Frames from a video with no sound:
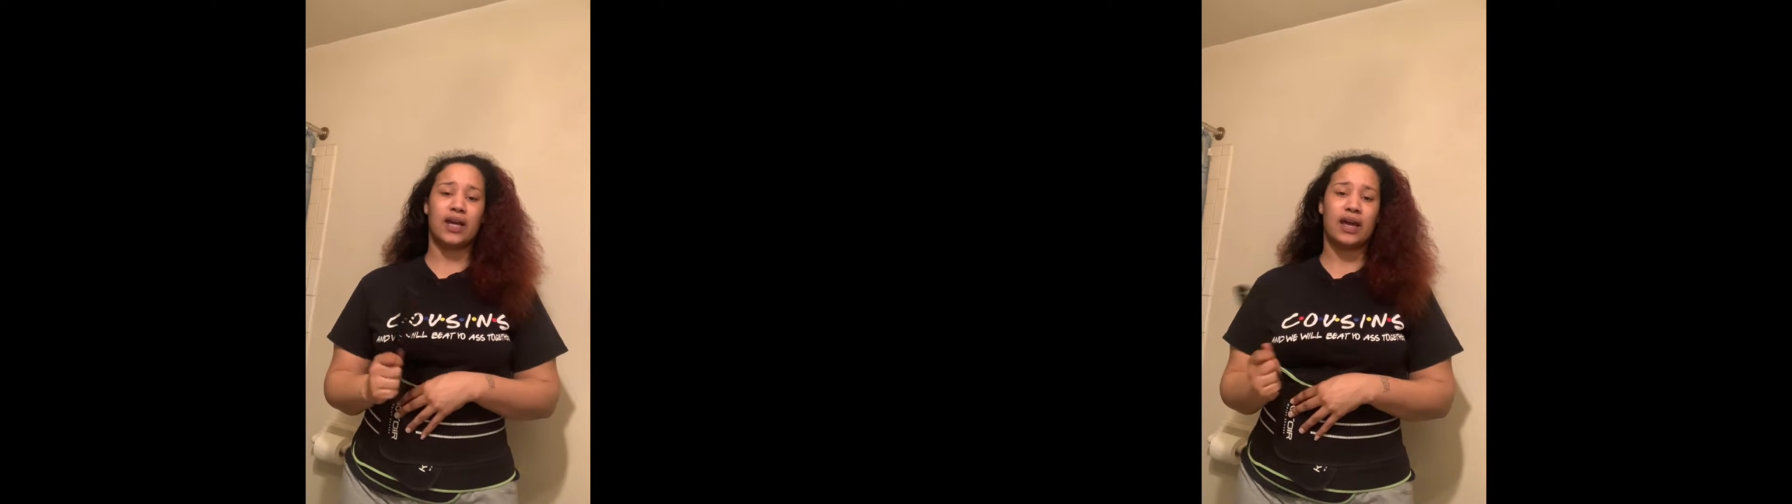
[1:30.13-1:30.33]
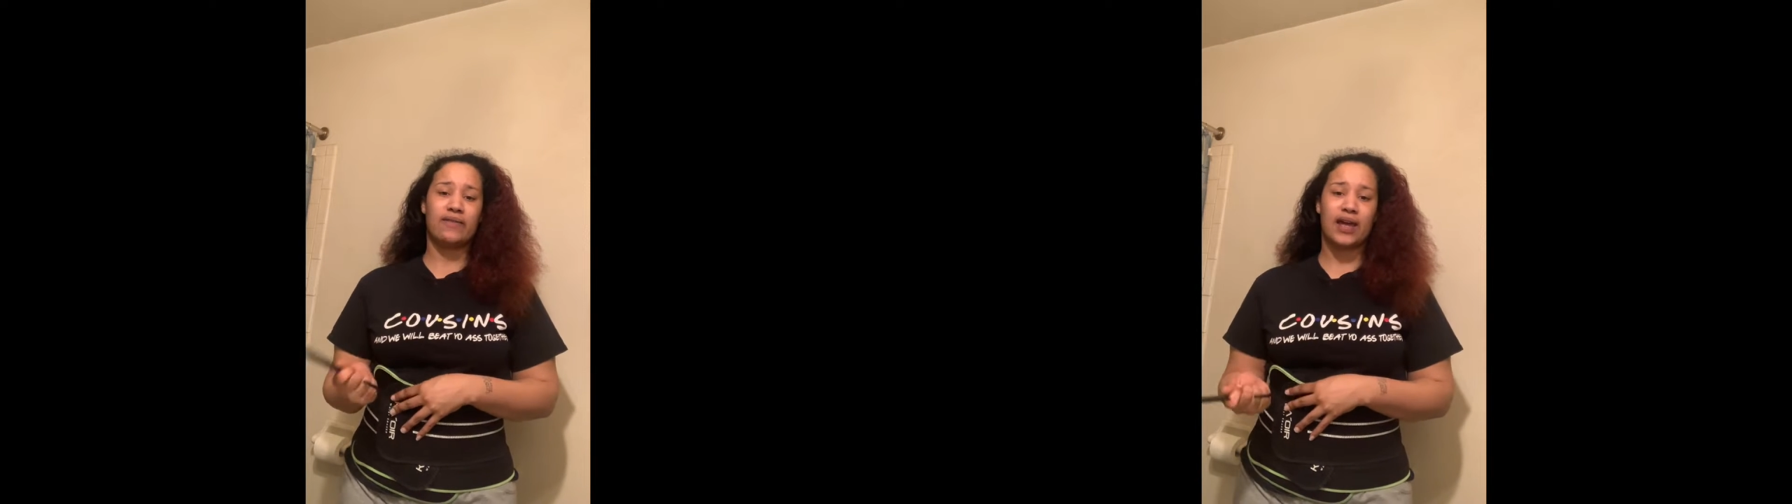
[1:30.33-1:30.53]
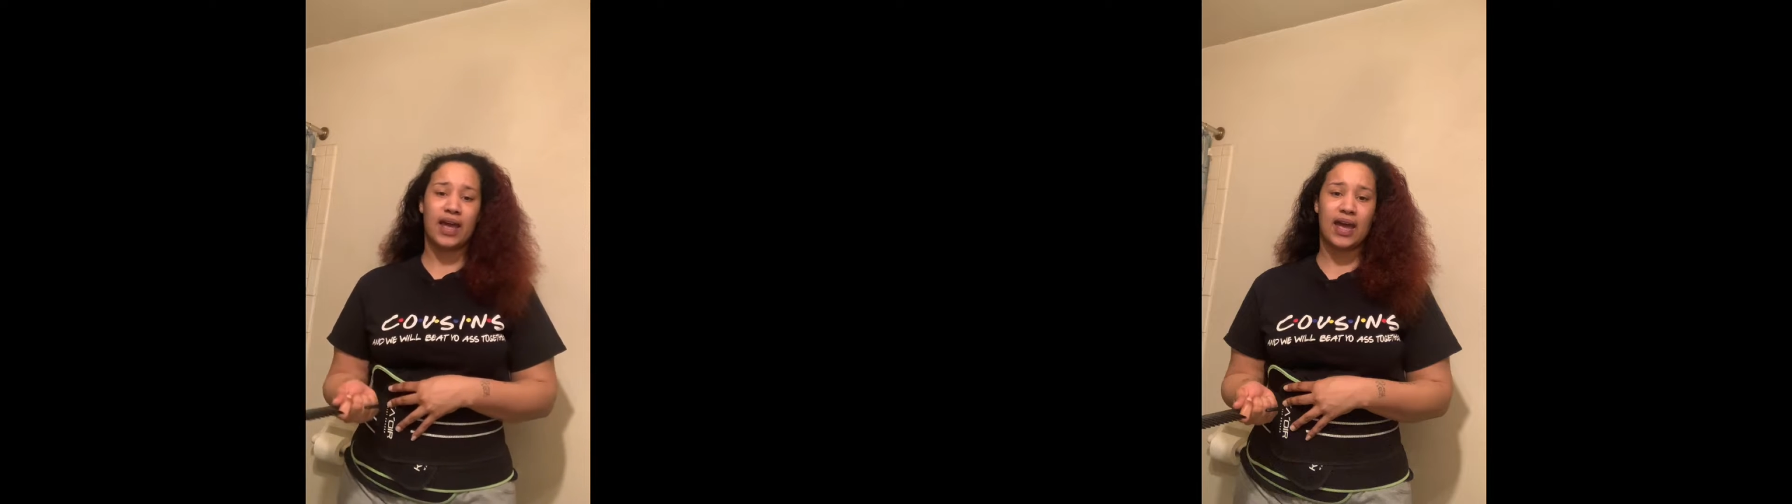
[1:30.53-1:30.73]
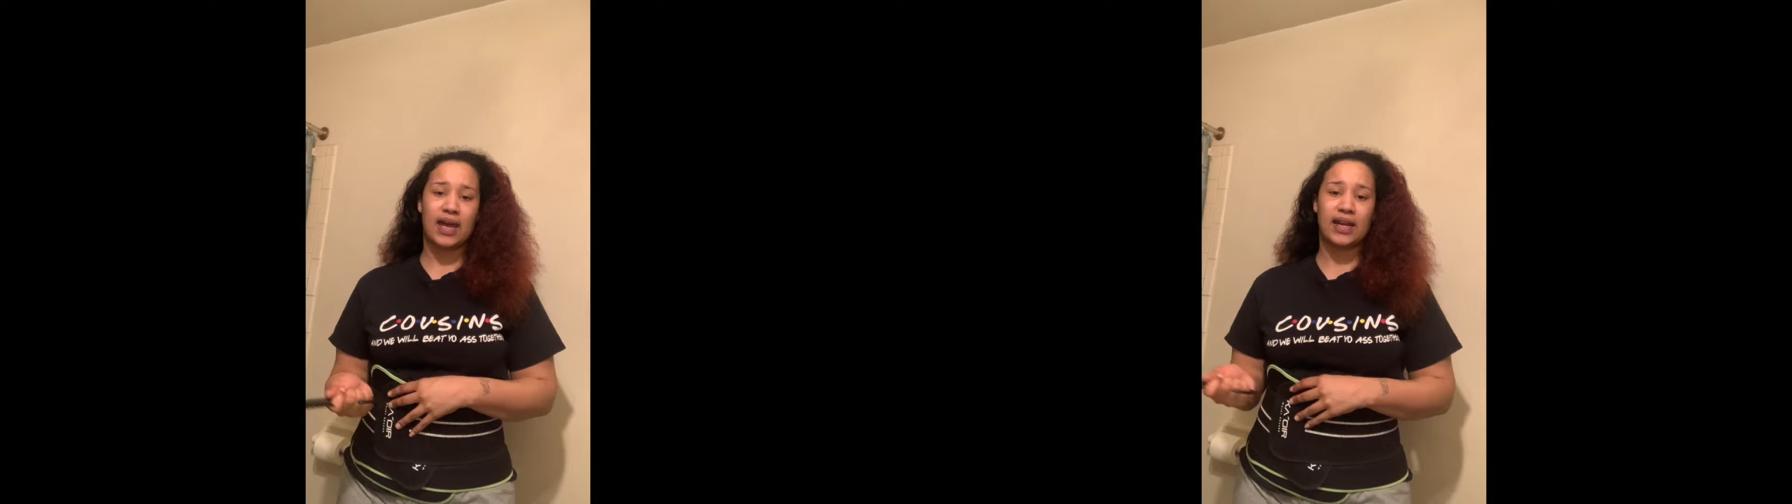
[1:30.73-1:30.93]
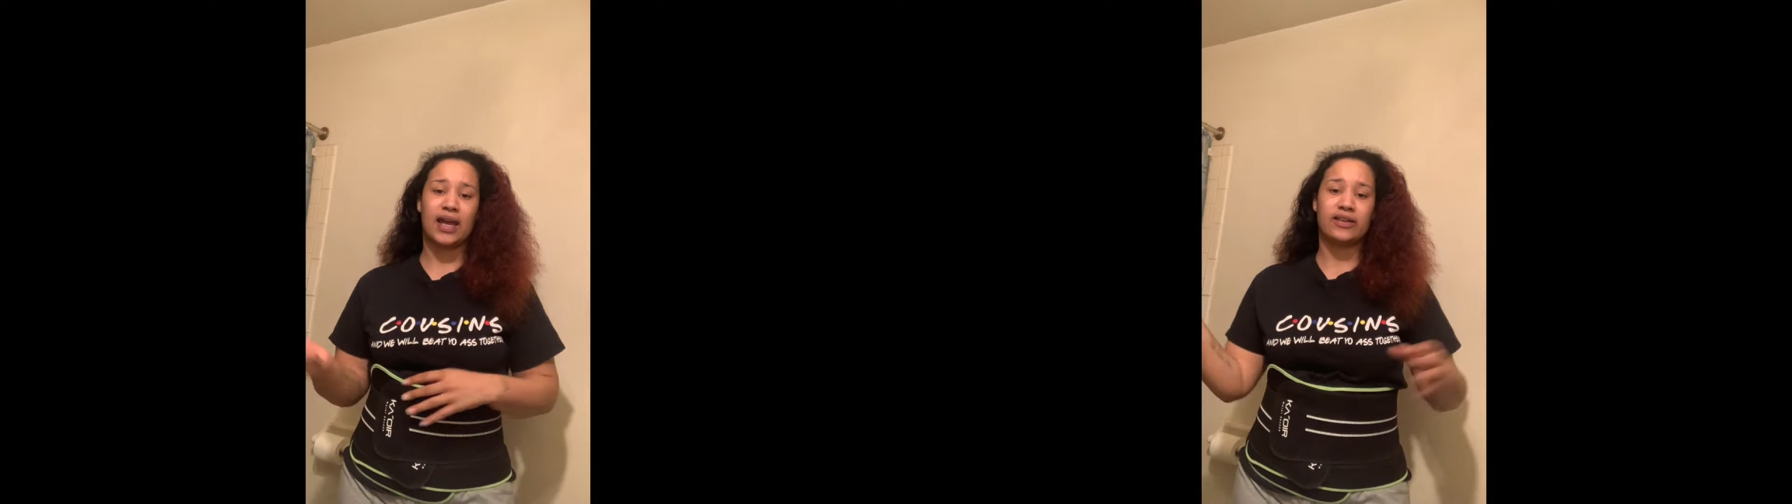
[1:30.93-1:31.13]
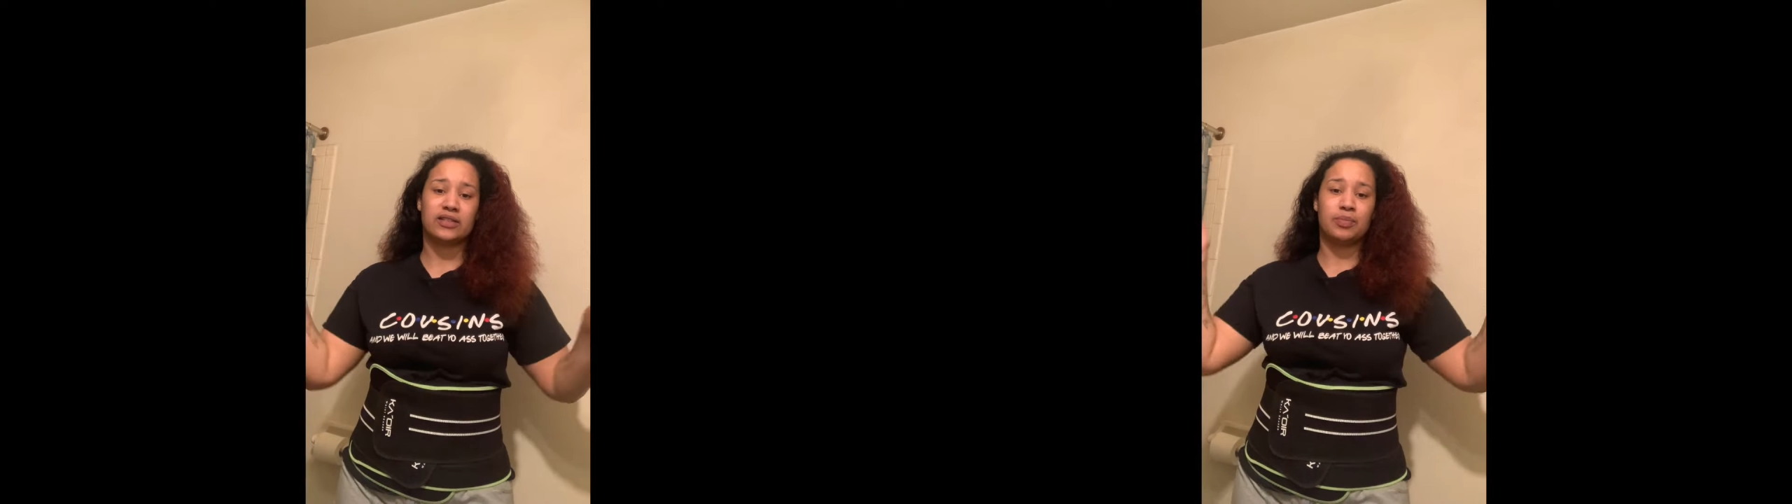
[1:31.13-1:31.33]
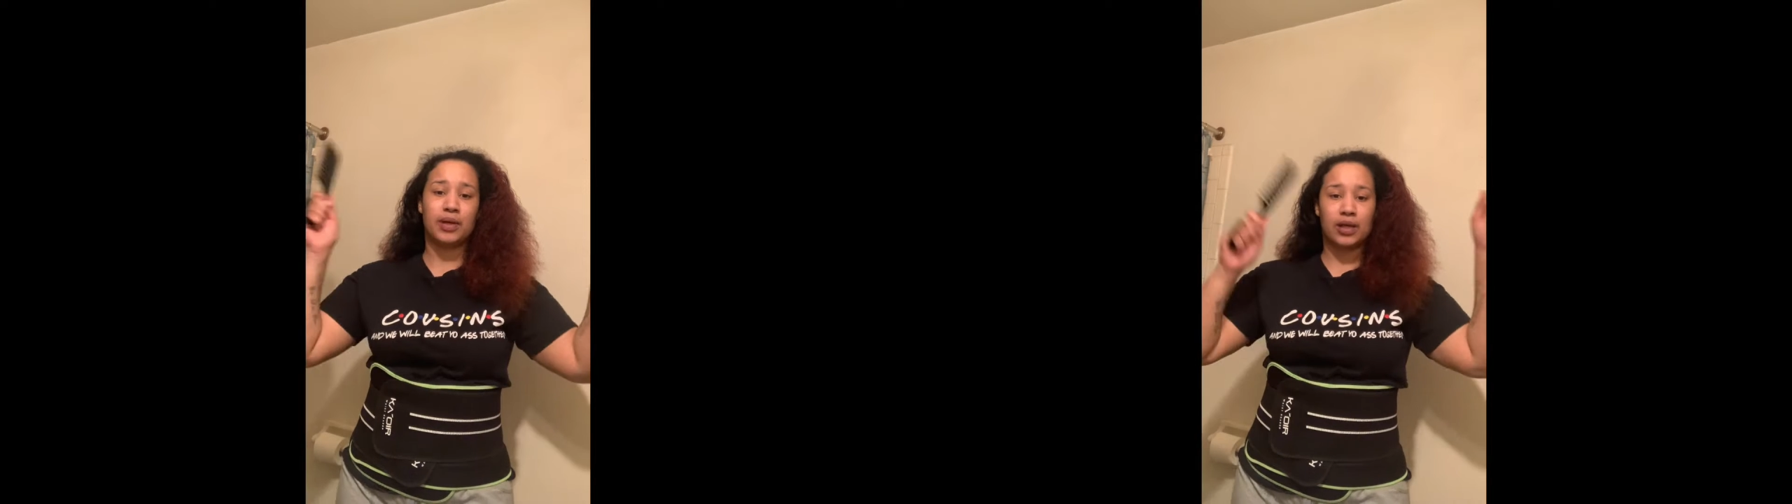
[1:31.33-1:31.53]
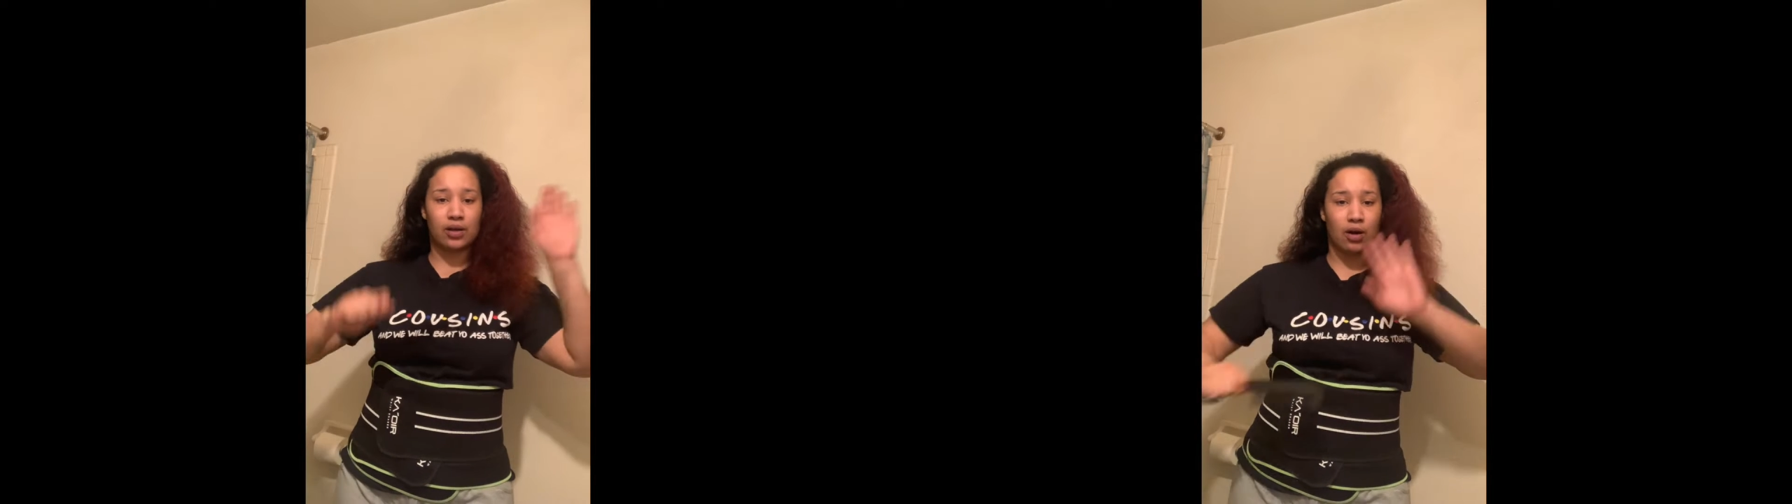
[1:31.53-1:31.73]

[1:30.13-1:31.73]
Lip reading: I've had has been